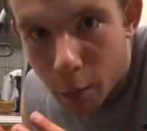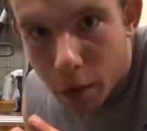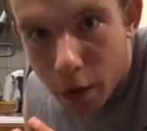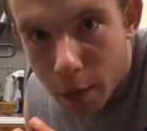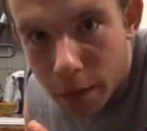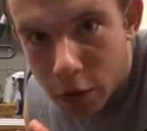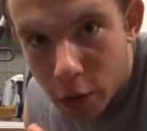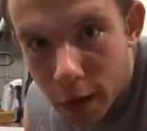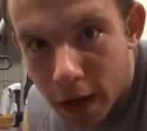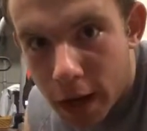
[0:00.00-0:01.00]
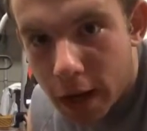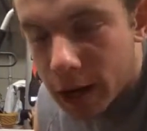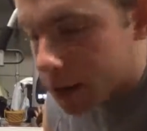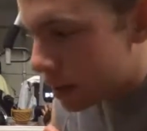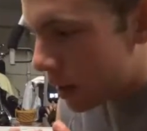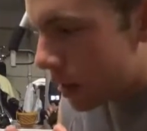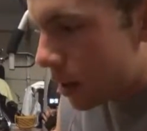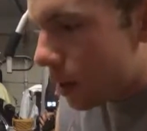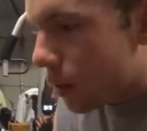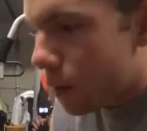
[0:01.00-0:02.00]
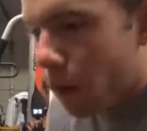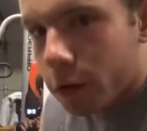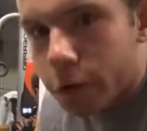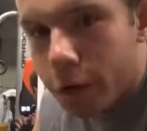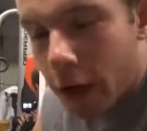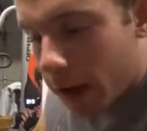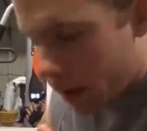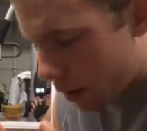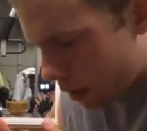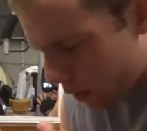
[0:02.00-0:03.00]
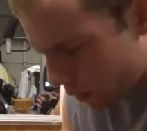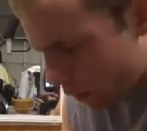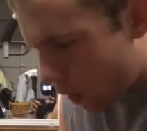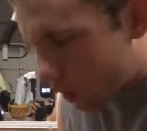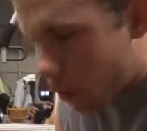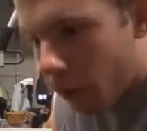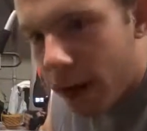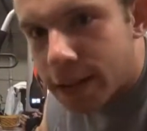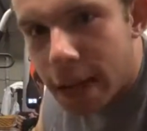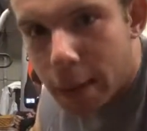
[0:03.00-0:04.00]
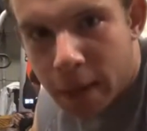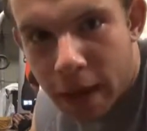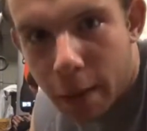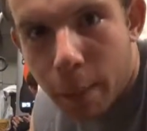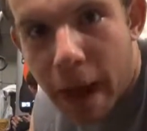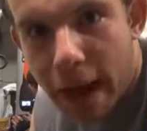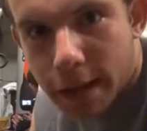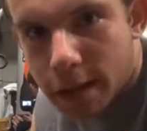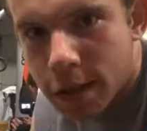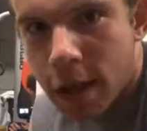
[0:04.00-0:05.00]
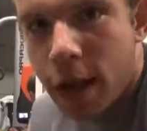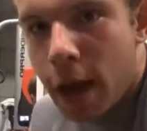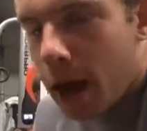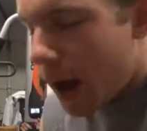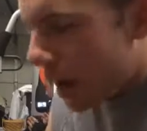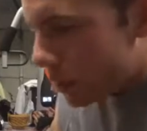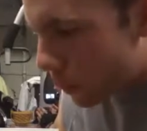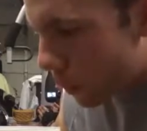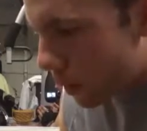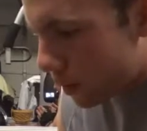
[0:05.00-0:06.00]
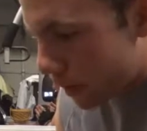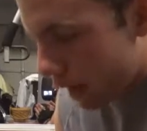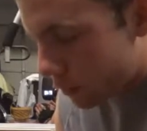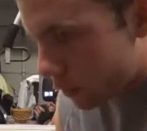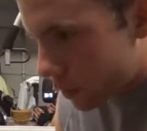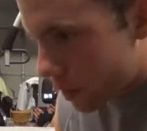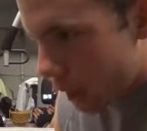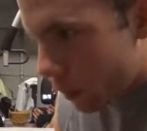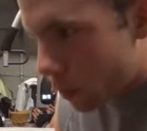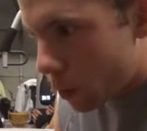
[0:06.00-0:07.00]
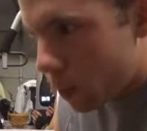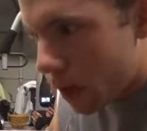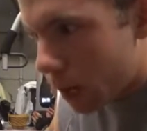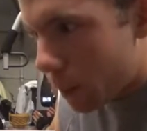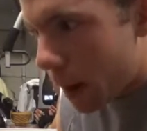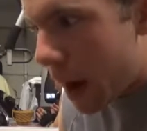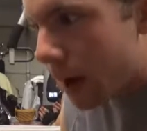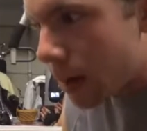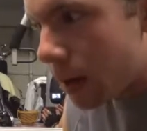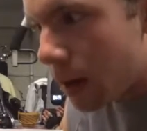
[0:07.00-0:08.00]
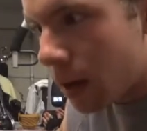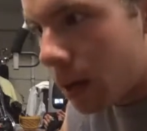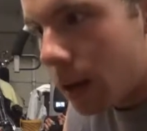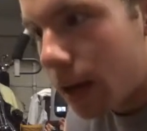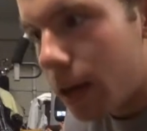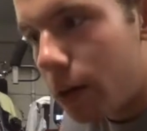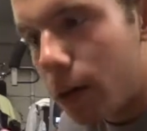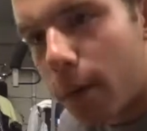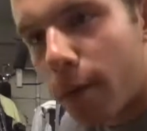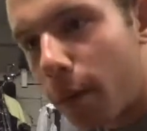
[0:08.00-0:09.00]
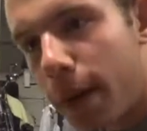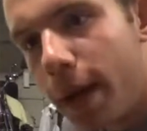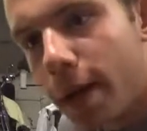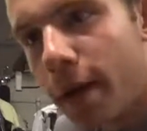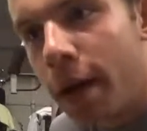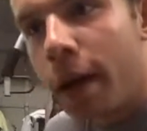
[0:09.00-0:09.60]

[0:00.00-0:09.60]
we're going to be doing is the reverse fly. This is called the tricep kickbacks. As for as for example, you kick it back, and then you come from here.